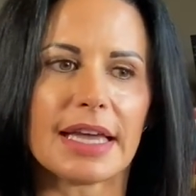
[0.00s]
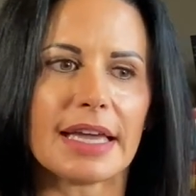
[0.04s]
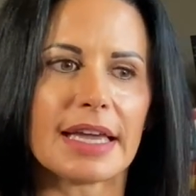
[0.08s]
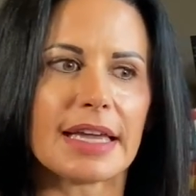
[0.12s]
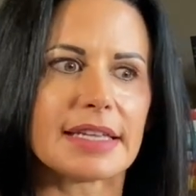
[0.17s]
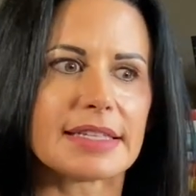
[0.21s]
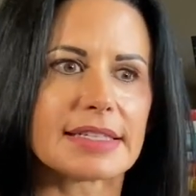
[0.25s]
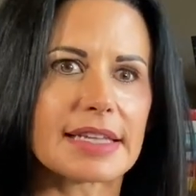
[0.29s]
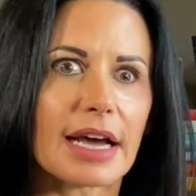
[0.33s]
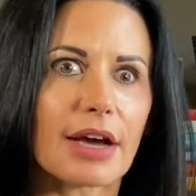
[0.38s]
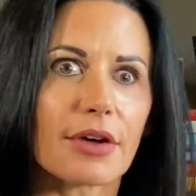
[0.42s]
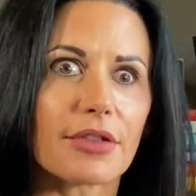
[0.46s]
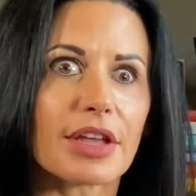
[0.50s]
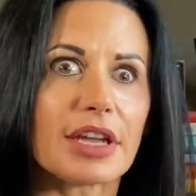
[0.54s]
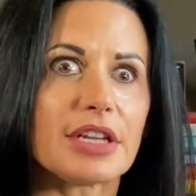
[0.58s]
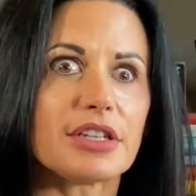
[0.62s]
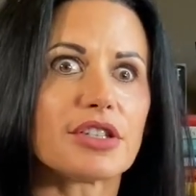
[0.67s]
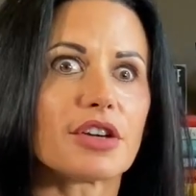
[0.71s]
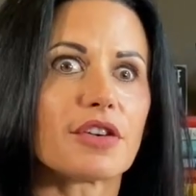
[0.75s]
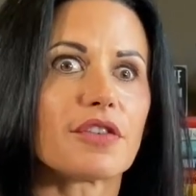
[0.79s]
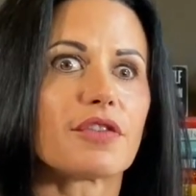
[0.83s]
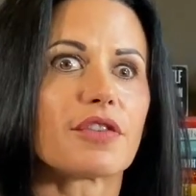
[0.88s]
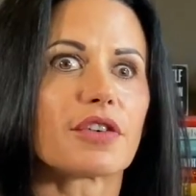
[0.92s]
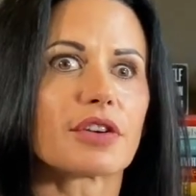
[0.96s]
is how they
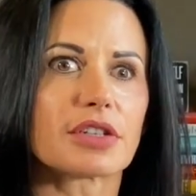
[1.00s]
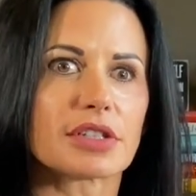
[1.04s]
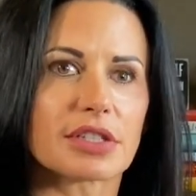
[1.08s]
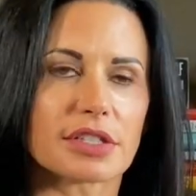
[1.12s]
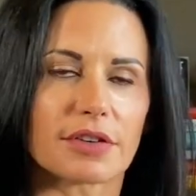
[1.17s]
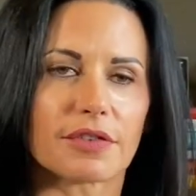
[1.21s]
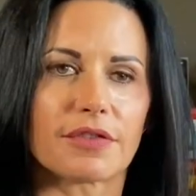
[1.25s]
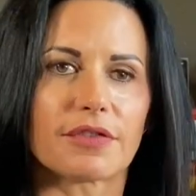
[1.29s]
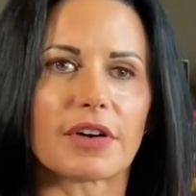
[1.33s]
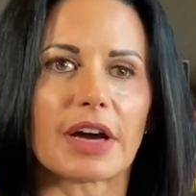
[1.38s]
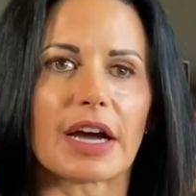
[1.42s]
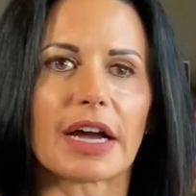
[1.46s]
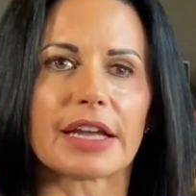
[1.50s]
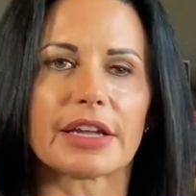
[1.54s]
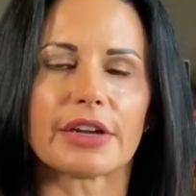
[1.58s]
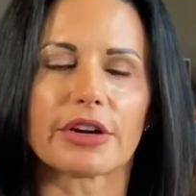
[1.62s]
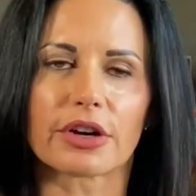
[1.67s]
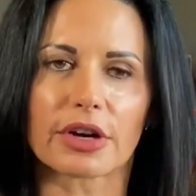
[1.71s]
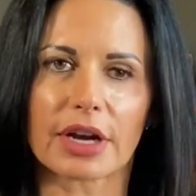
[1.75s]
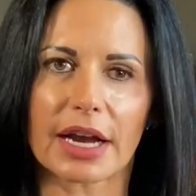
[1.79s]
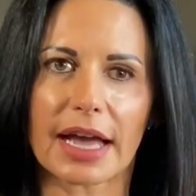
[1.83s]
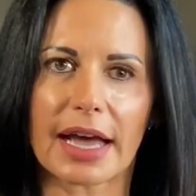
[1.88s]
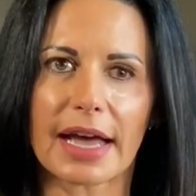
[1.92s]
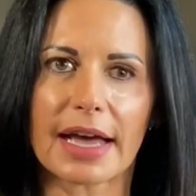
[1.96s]
diversify
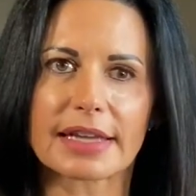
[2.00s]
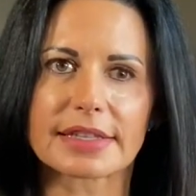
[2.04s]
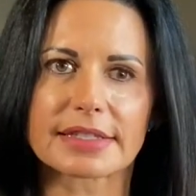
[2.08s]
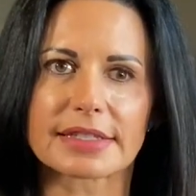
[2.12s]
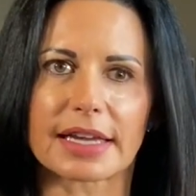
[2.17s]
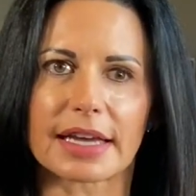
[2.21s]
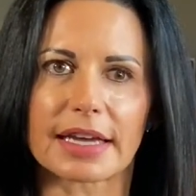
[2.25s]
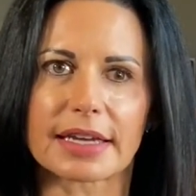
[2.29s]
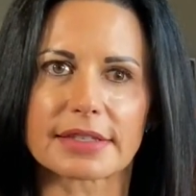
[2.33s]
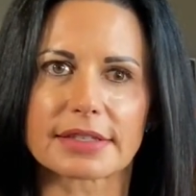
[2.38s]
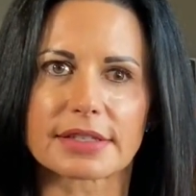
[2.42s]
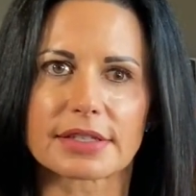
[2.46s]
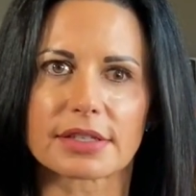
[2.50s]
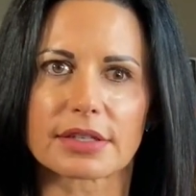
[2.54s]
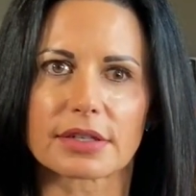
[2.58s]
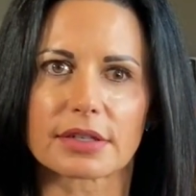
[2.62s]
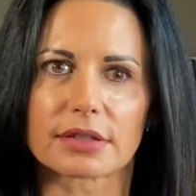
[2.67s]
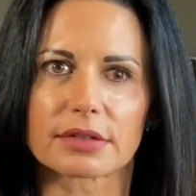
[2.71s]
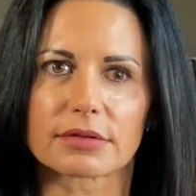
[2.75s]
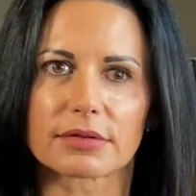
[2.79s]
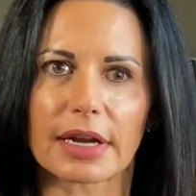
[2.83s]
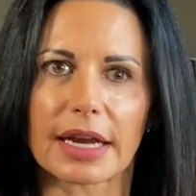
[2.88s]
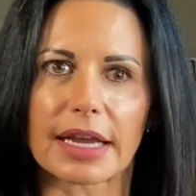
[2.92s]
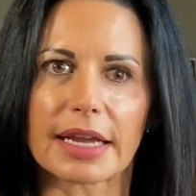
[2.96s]
your assets,
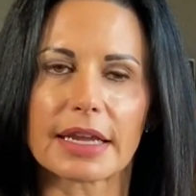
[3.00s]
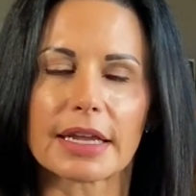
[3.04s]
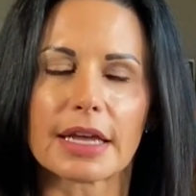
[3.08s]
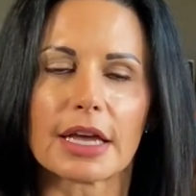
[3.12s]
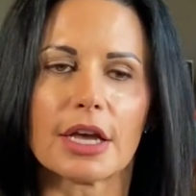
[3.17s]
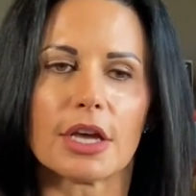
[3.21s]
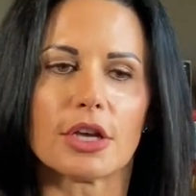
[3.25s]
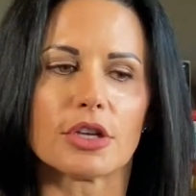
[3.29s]
right?